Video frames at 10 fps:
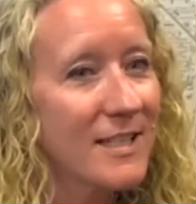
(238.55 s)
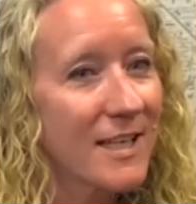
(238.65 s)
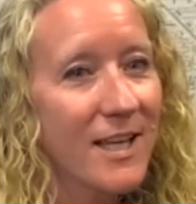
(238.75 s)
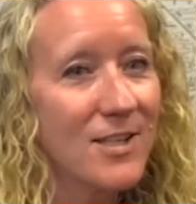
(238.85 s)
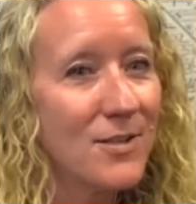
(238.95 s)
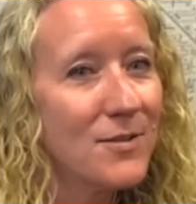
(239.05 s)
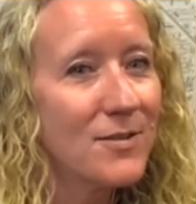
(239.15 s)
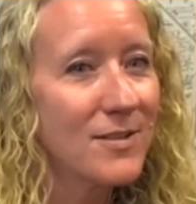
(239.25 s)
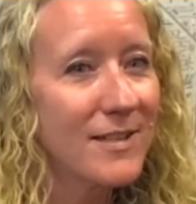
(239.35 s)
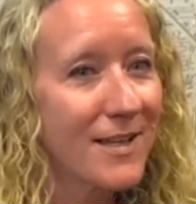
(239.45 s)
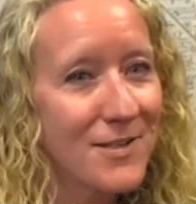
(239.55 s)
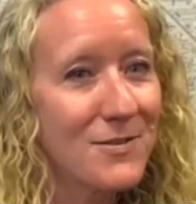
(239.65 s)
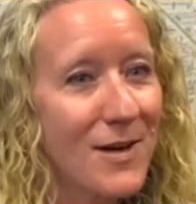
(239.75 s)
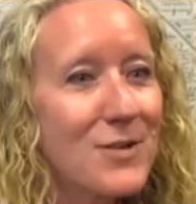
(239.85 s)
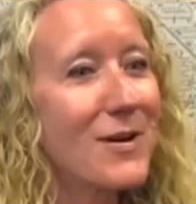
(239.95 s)
can you, can you
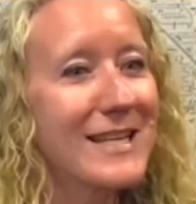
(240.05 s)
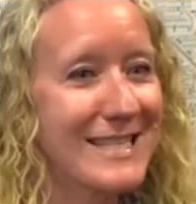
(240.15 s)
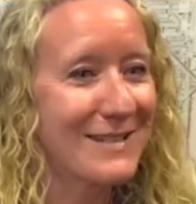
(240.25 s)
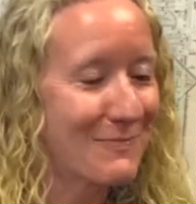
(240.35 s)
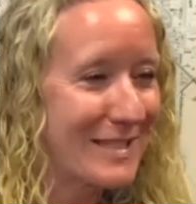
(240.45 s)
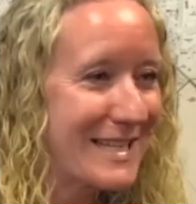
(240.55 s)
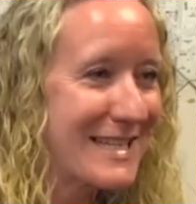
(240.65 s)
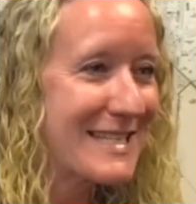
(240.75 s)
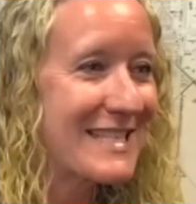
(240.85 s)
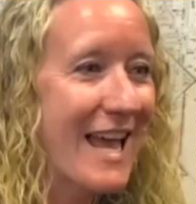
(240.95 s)
address please,